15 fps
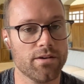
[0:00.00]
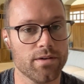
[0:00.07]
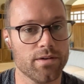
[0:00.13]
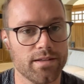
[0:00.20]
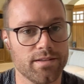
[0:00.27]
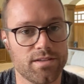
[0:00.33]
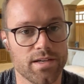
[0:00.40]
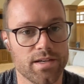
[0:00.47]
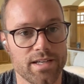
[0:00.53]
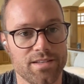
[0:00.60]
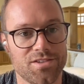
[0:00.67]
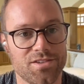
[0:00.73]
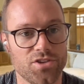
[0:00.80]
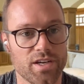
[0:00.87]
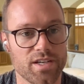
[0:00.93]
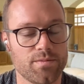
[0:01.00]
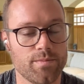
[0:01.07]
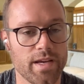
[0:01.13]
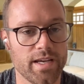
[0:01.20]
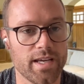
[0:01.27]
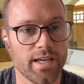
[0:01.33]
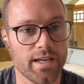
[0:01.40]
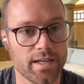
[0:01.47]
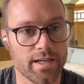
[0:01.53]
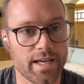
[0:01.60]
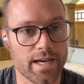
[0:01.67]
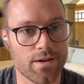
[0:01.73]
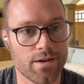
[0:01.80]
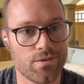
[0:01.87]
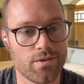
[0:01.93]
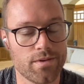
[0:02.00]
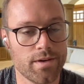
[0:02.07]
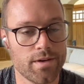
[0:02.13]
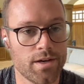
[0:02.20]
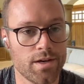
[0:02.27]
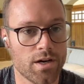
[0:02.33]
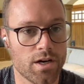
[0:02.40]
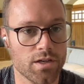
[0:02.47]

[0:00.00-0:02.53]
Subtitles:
Now, I'd suggest making an account